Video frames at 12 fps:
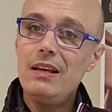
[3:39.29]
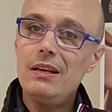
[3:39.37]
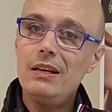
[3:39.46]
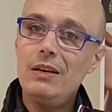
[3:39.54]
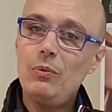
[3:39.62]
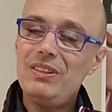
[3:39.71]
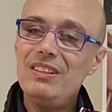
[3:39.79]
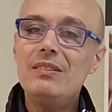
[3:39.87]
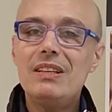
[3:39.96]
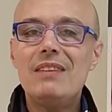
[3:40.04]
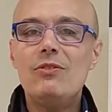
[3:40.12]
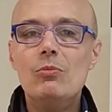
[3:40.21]

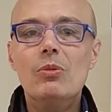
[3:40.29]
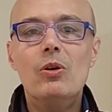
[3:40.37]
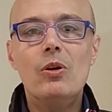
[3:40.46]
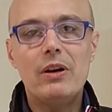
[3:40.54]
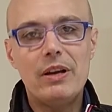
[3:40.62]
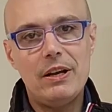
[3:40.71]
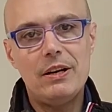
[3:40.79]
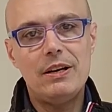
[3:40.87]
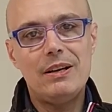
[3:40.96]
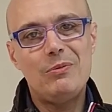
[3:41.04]
didn't give you more air.